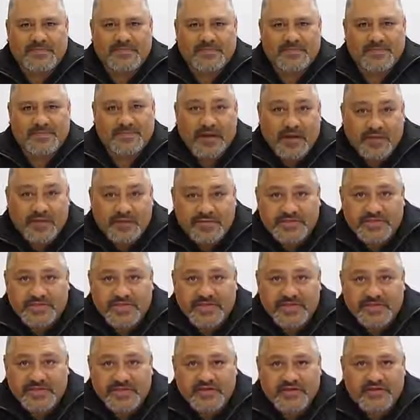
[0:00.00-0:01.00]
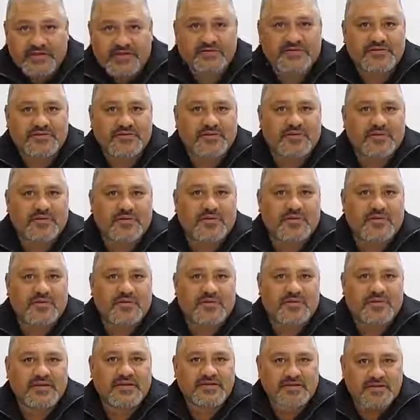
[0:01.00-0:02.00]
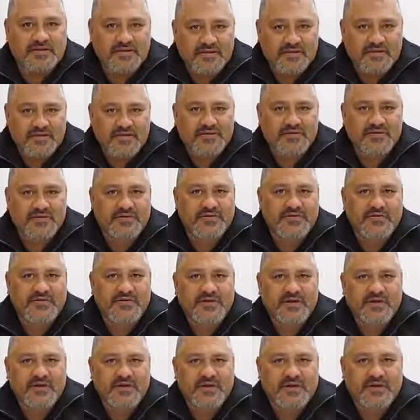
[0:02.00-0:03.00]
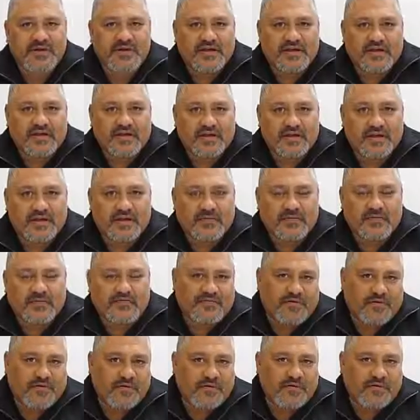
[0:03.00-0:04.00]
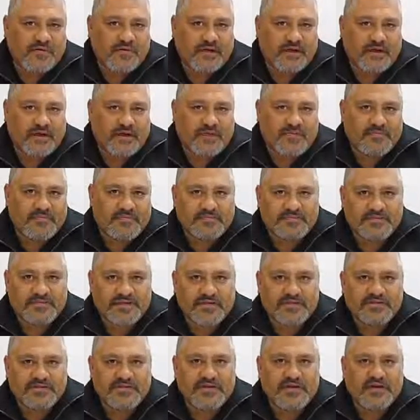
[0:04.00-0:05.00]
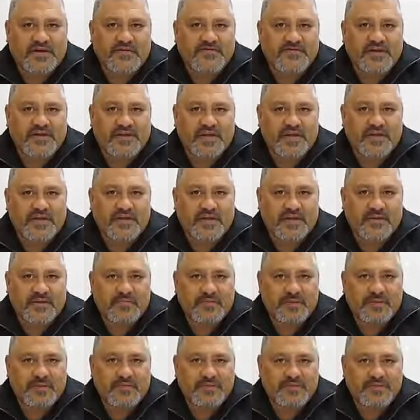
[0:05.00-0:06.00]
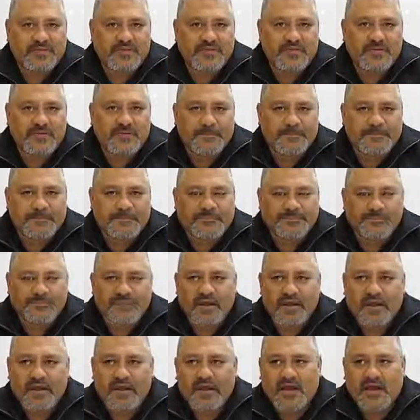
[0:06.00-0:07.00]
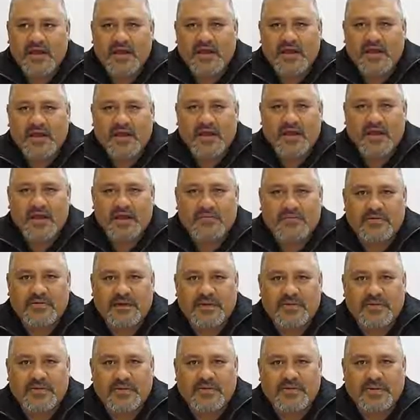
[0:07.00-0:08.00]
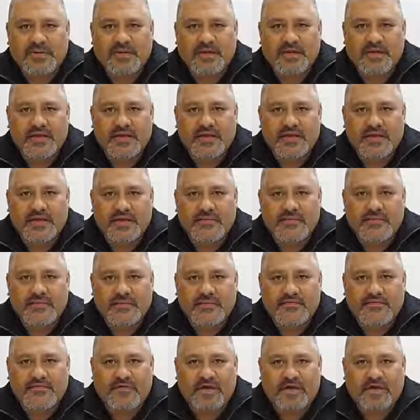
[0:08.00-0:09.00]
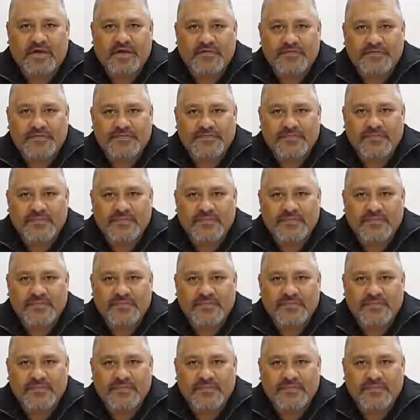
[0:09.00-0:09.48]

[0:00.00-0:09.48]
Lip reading: My name is Zane, here in Tōna Koromi, tēnā koutou. I'm from down south there, down in Manawatū. Came up here with my whānau.